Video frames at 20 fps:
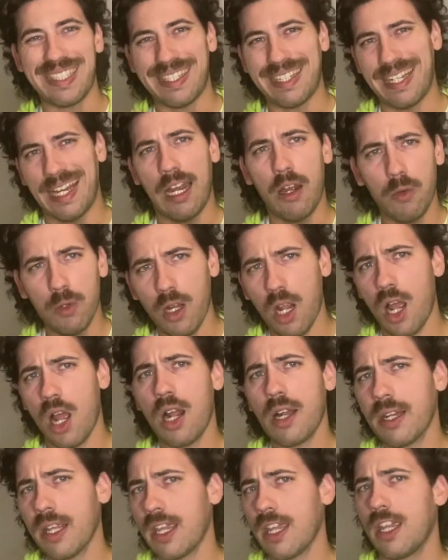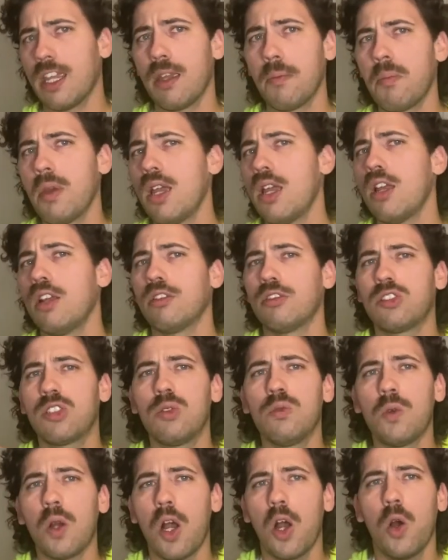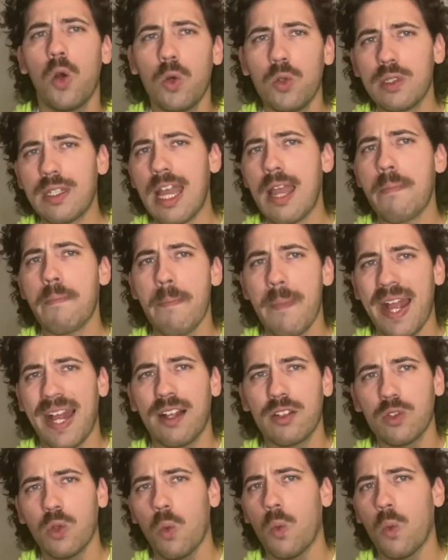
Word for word: Count on him to own that mound